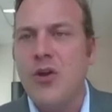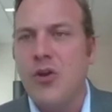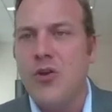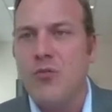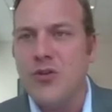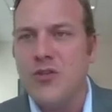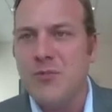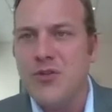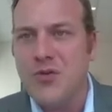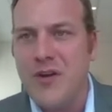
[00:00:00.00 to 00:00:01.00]
Lou
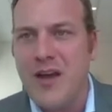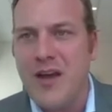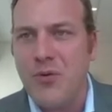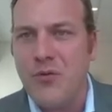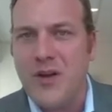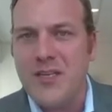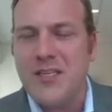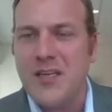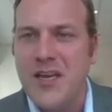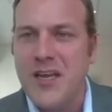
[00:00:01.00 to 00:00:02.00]
Rosman joined our board
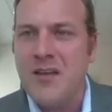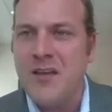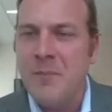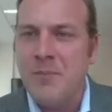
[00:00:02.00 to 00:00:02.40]
recently.